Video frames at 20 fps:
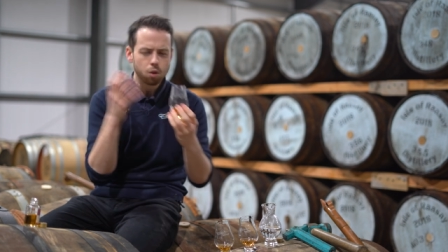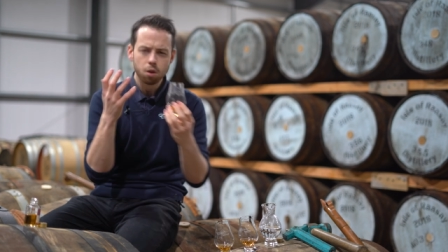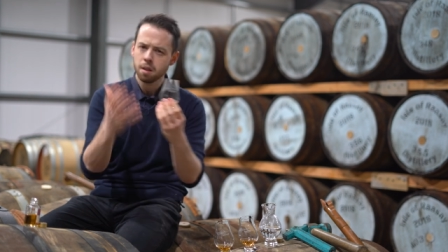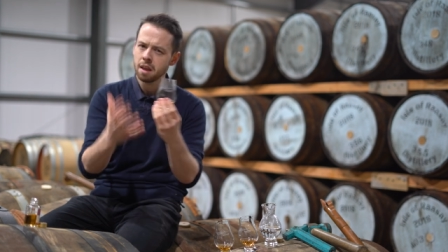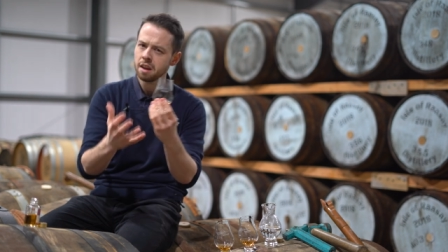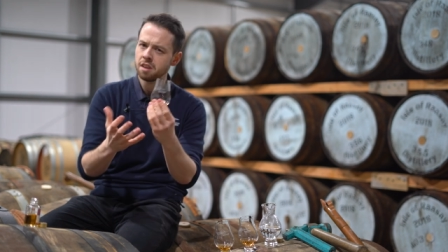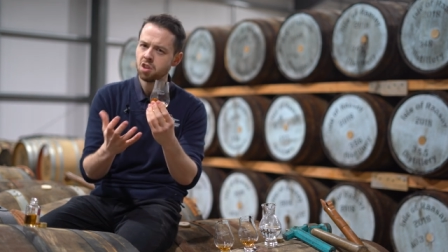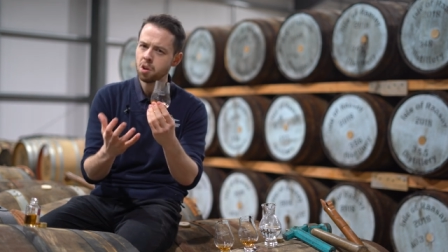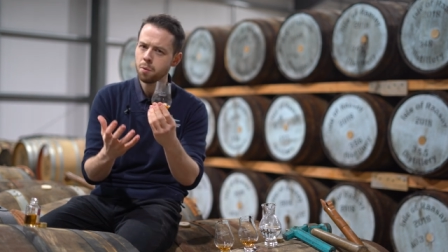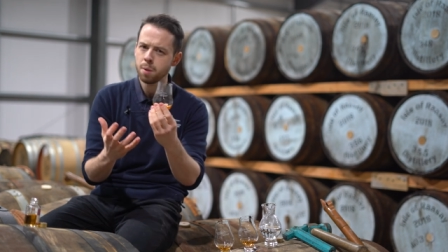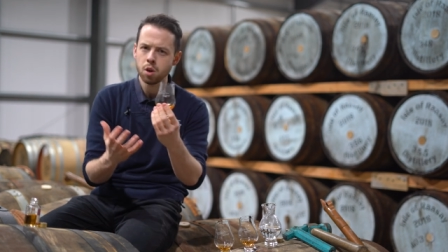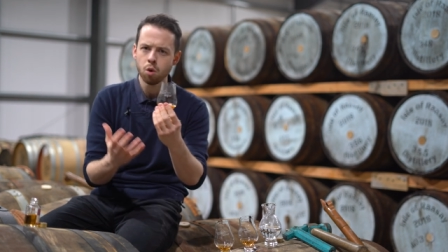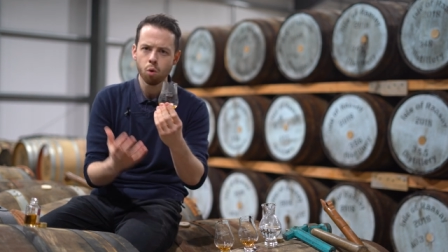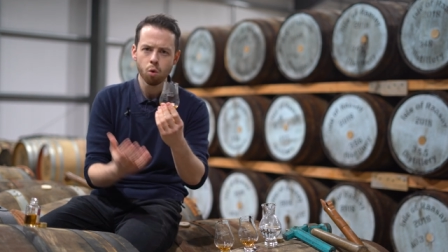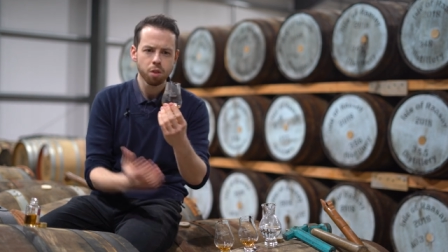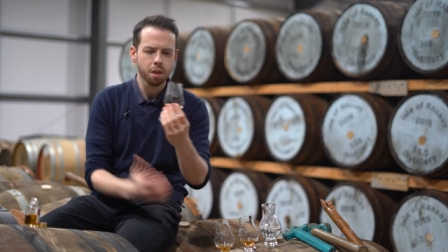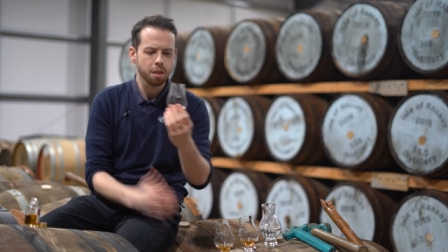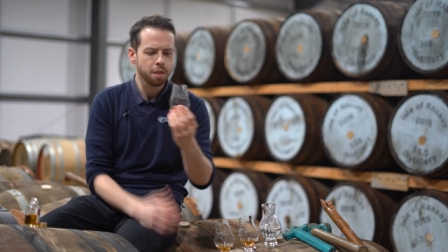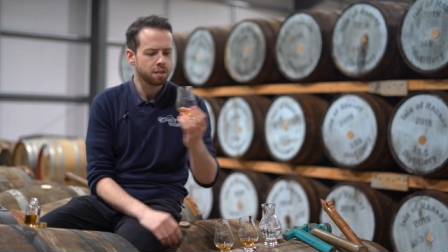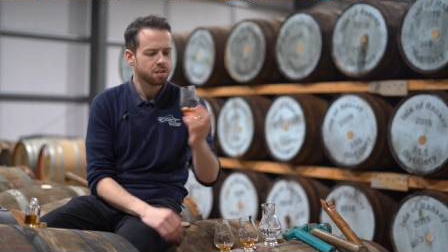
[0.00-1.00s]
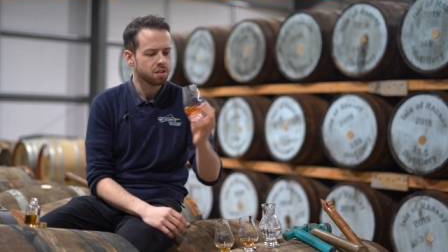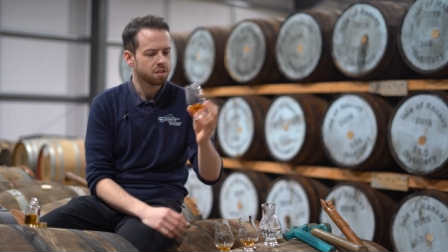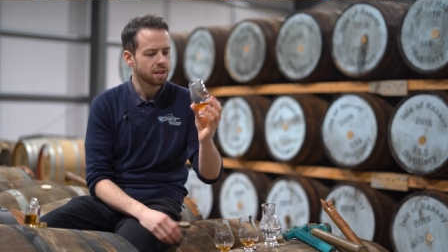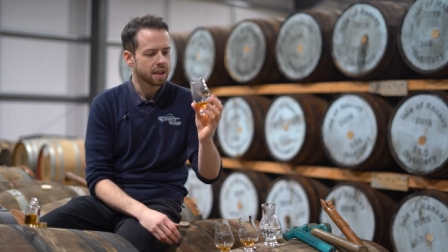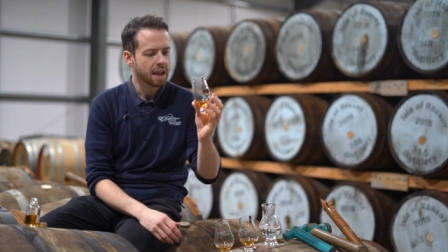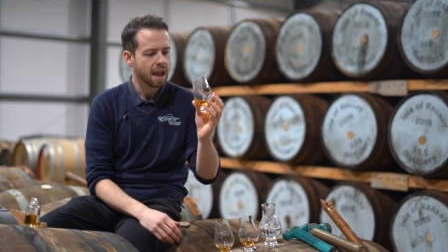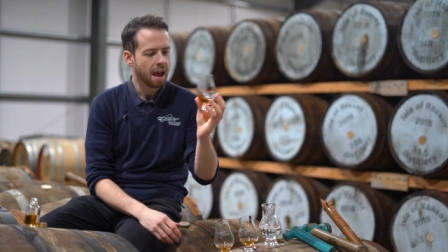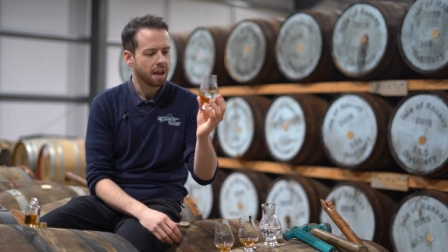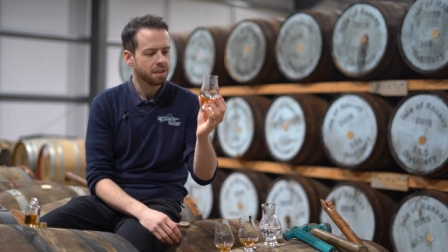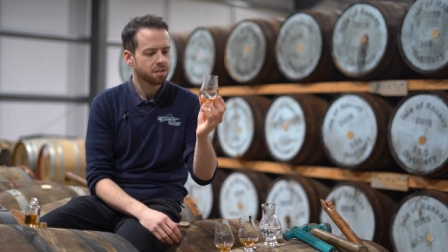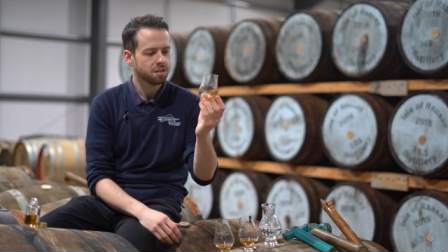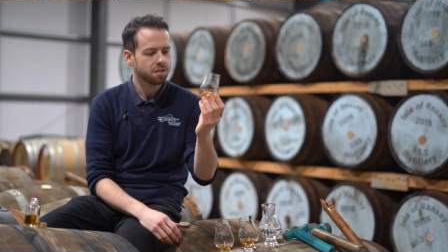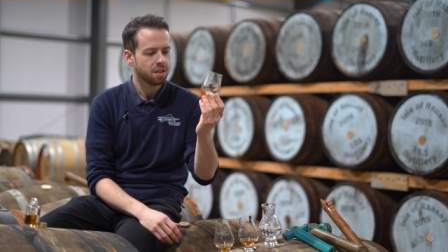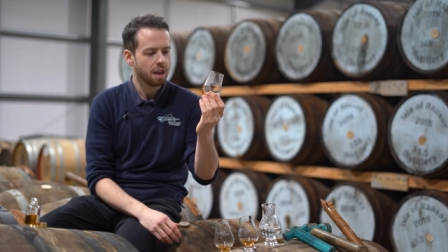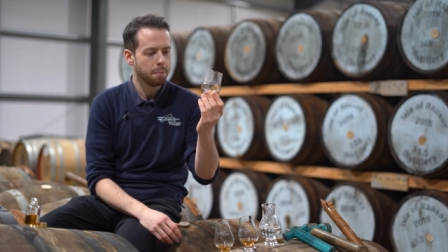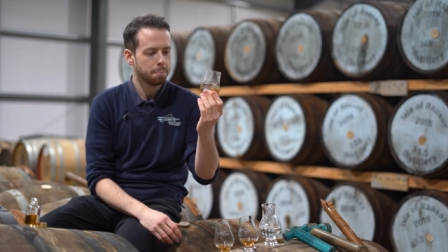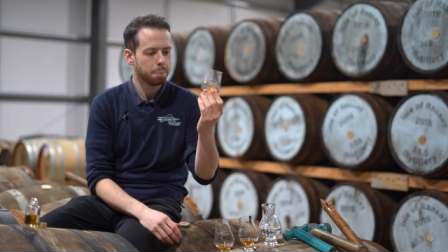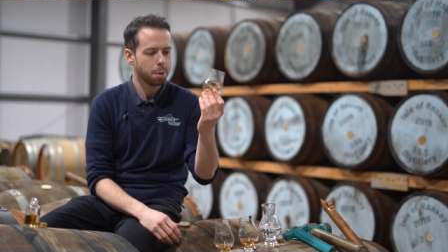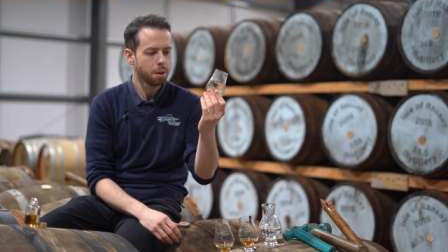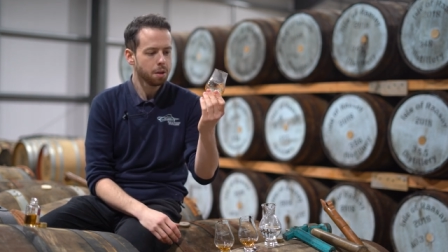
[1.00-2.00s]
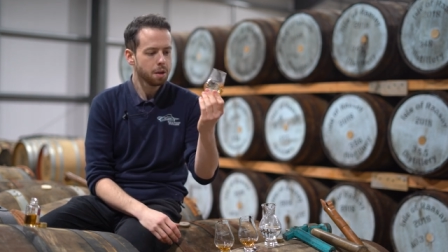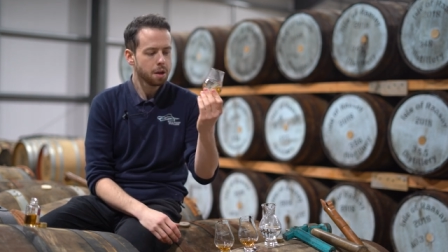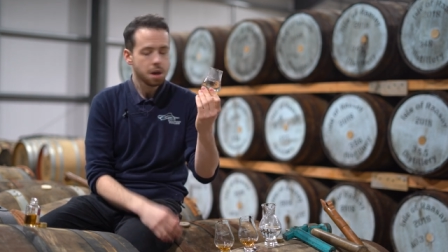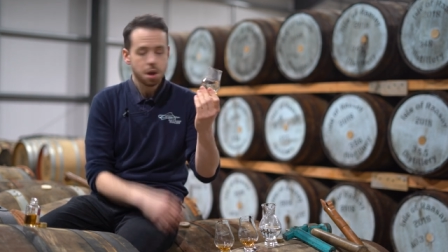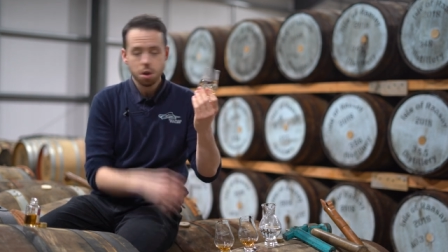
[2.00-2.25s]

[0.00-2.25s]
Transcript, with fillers: Like I say, we know that this is a cask sample.